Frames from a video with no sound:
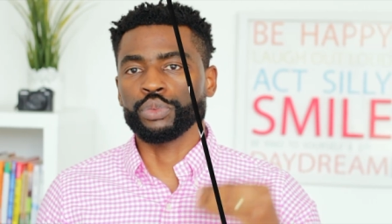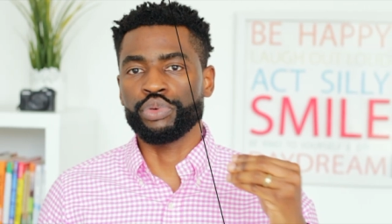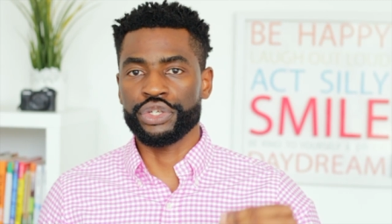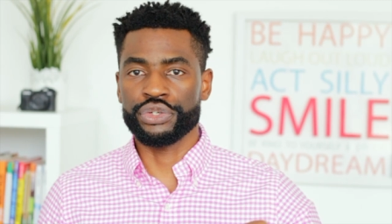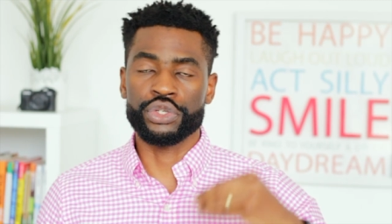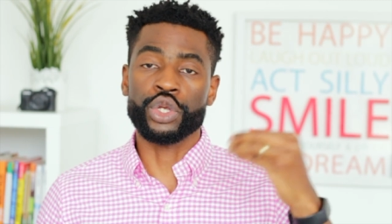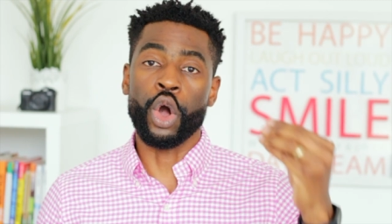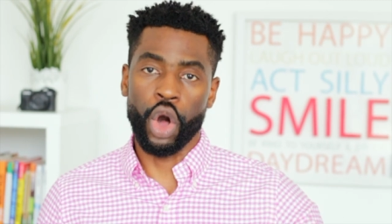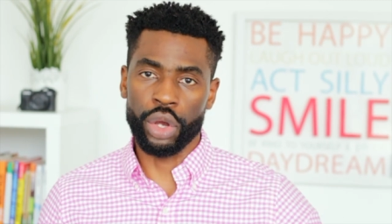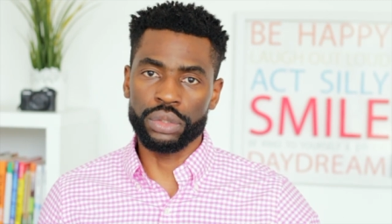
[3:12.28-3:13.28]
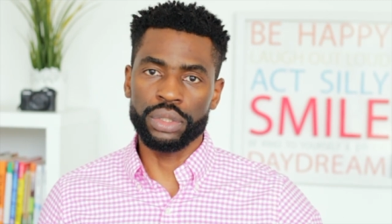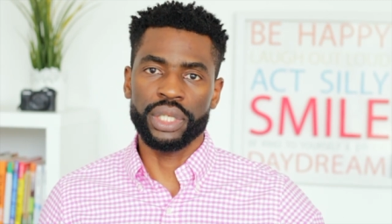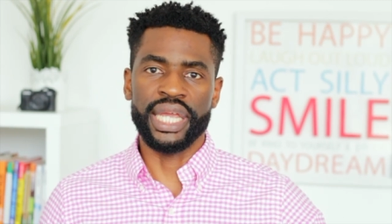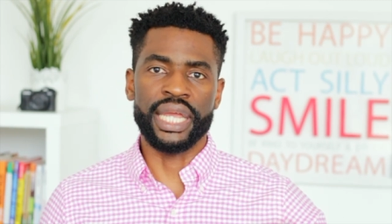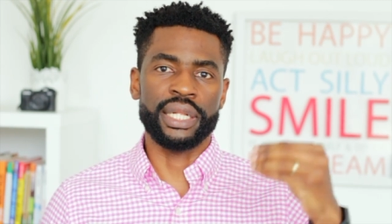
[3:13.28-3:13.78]
produces oil
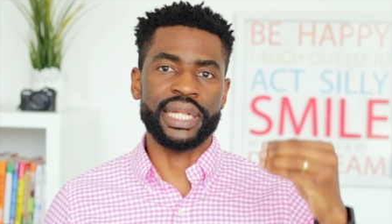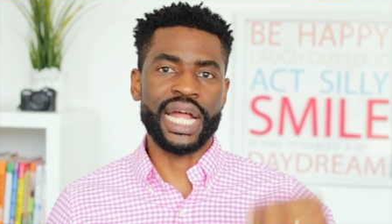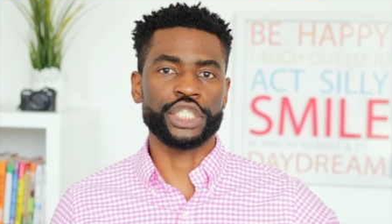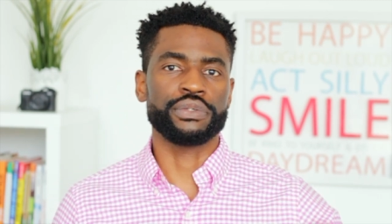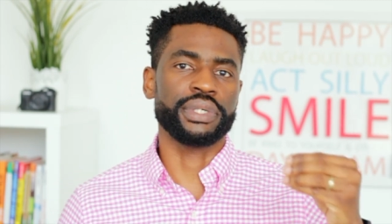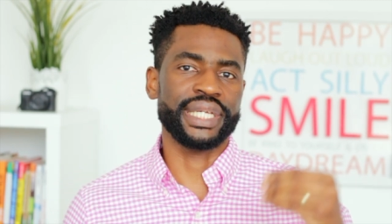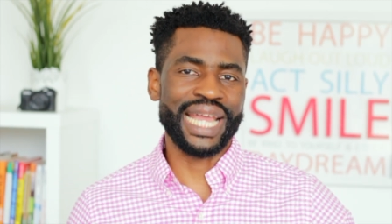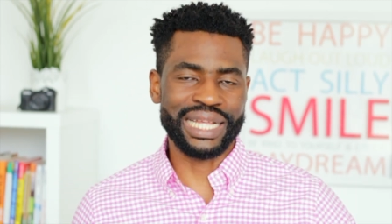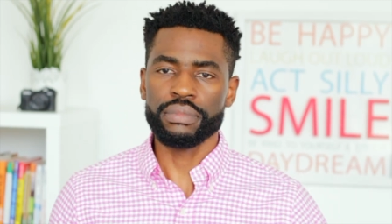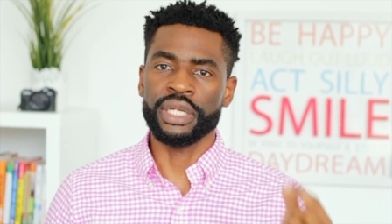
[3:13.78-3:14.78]
and natural gas.